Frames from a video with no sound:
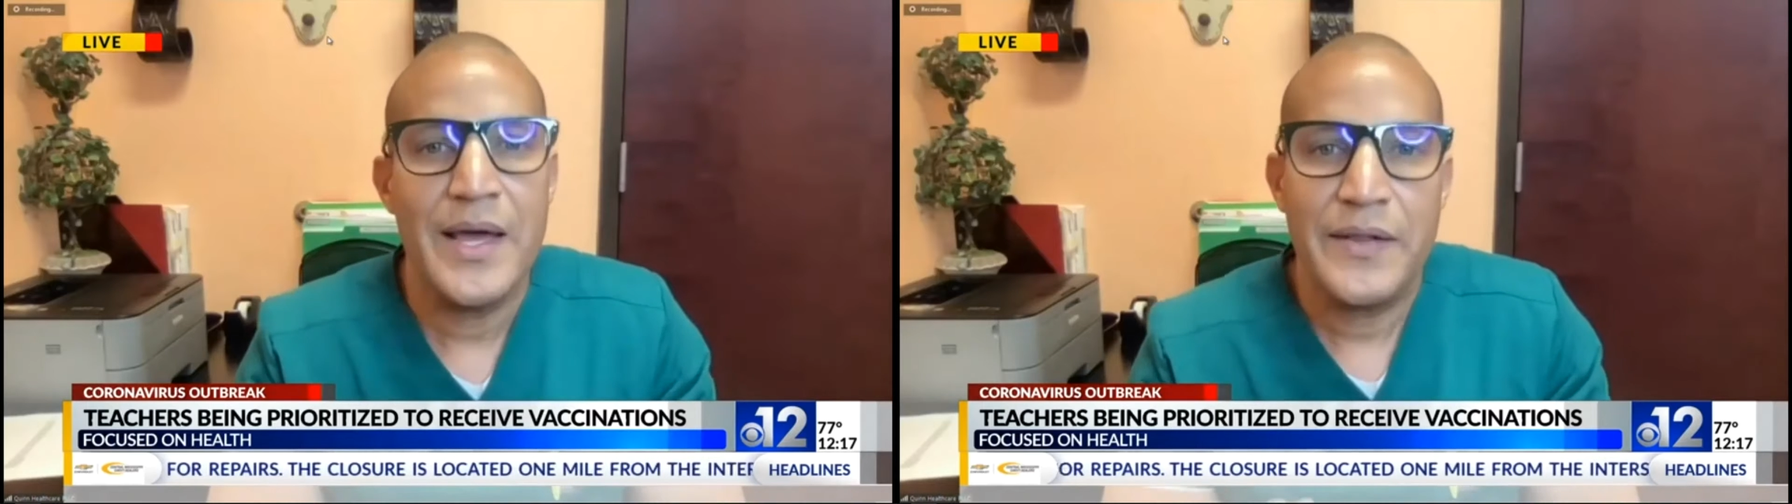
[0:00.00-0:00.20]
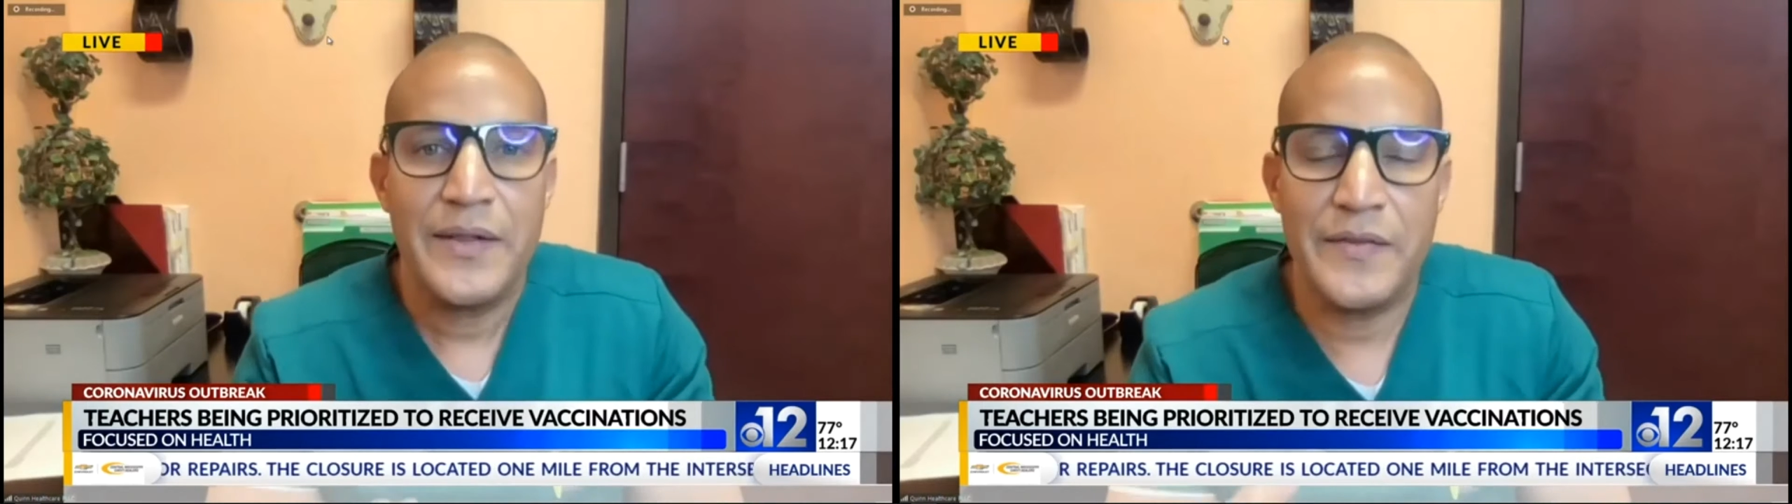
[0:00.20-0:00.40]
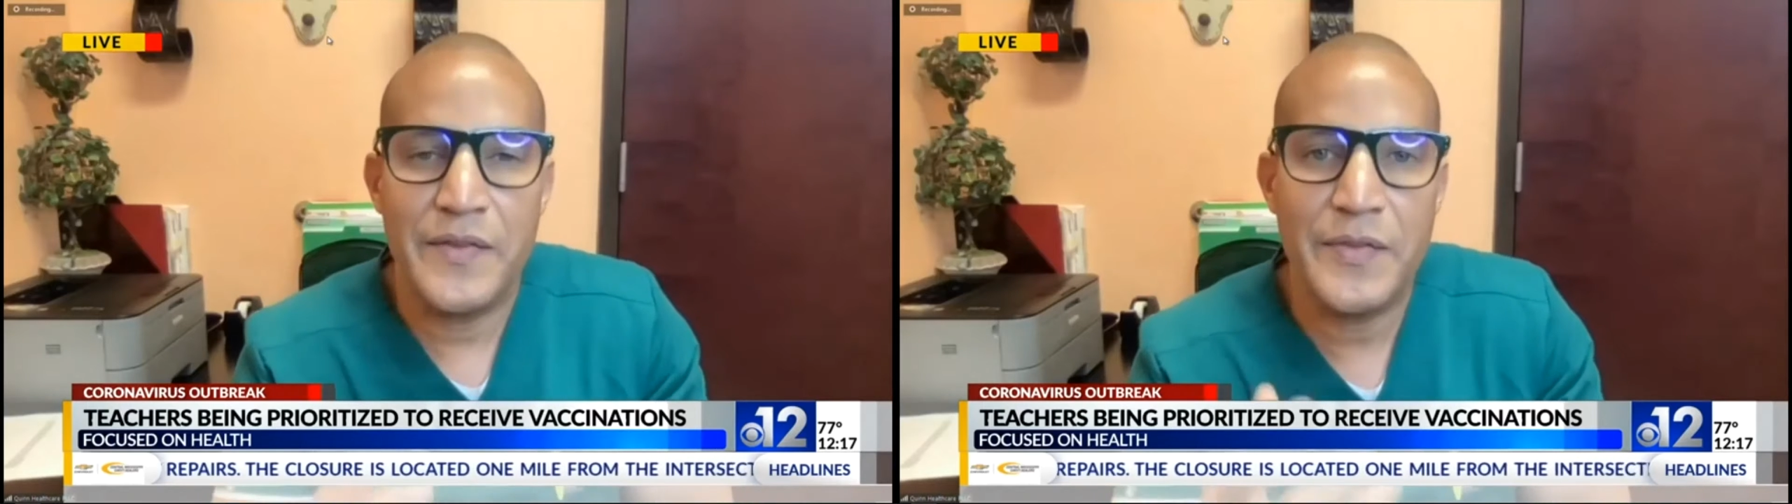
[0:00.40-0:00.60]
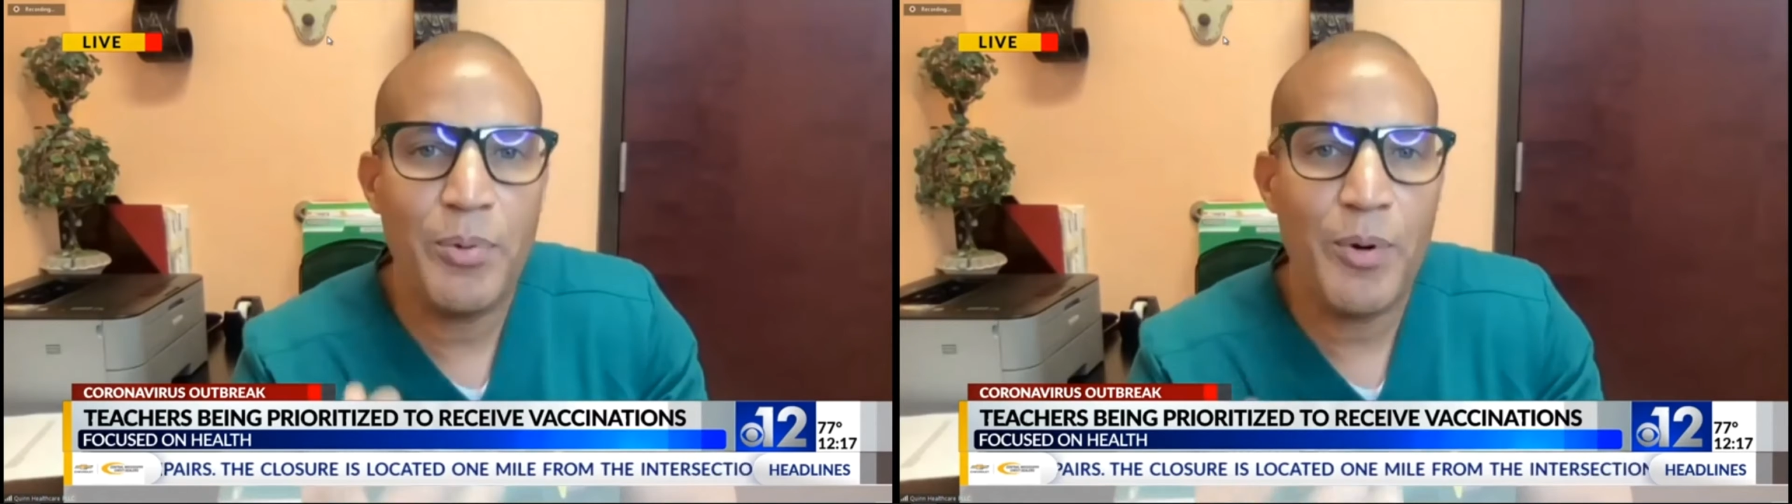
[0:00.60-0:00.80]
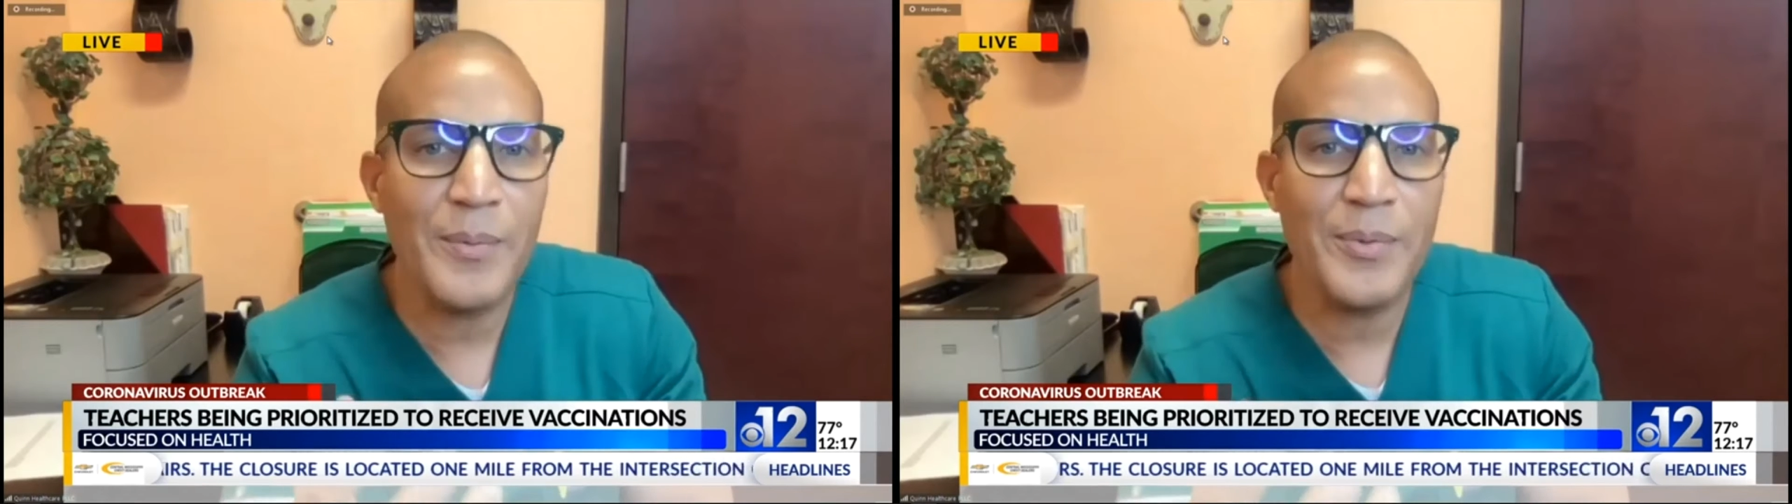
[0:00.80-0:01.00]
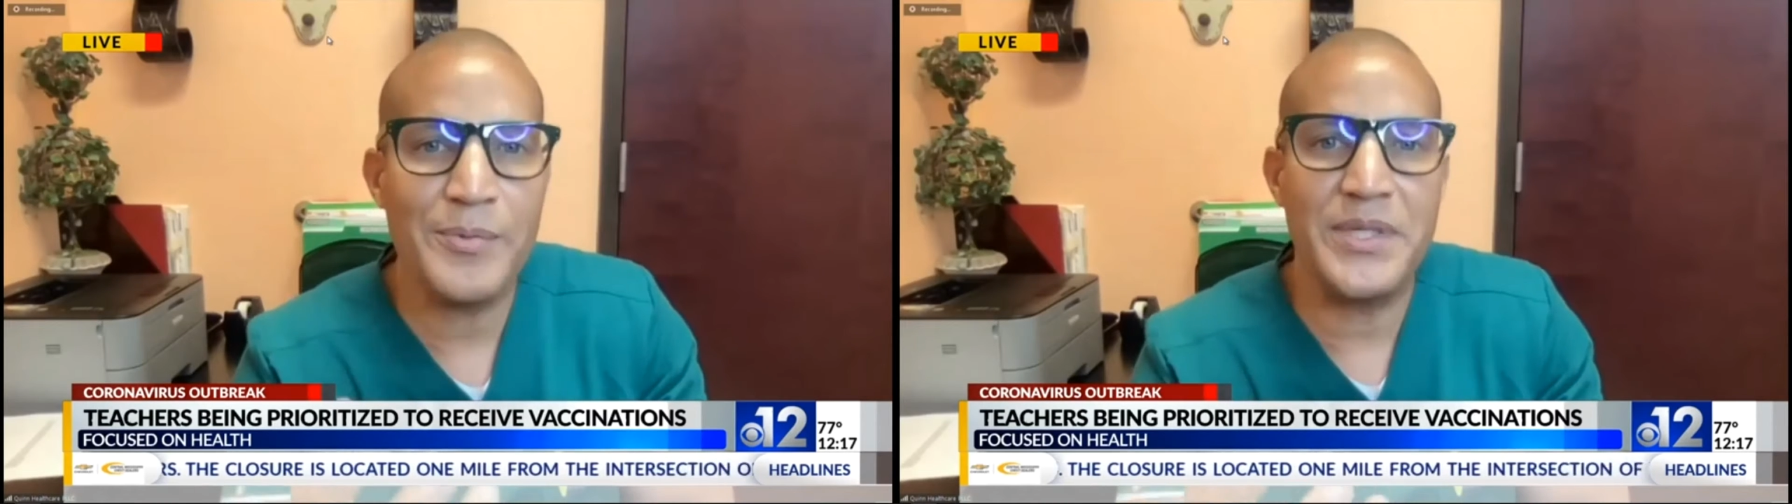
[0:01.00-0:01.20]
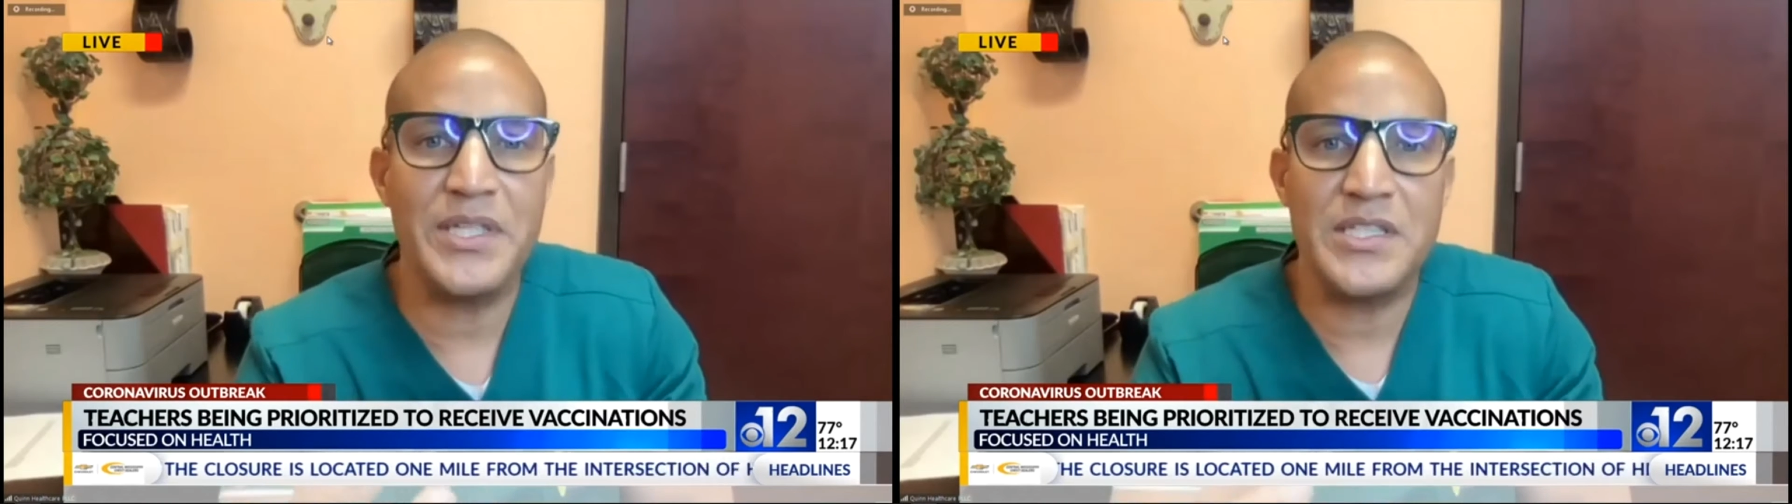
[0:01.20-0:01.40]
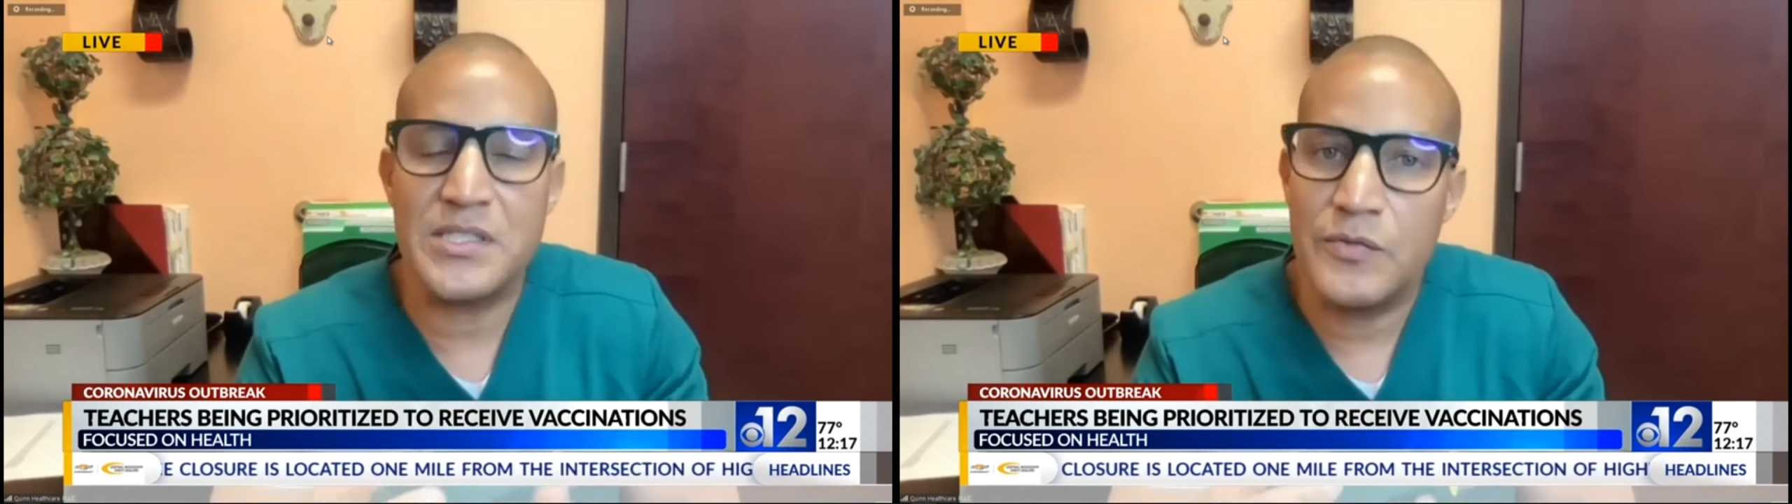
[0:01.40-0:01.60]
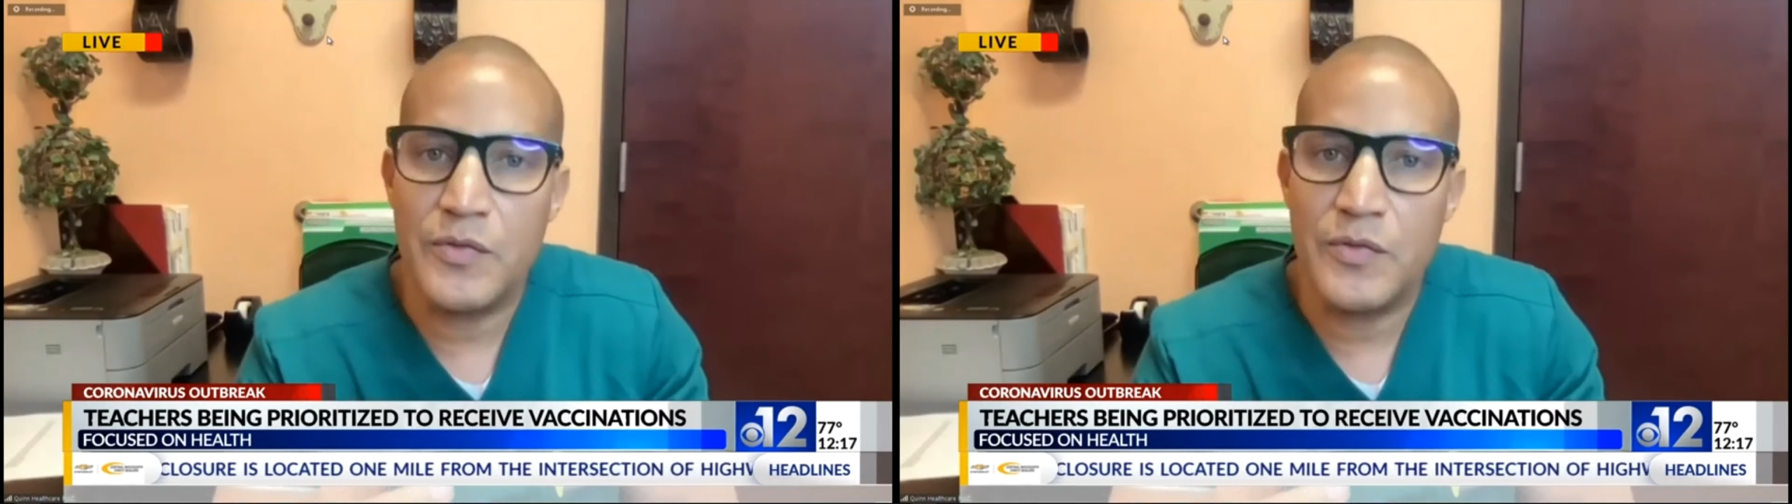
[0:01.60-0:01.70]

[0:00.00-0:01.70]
The, the problem is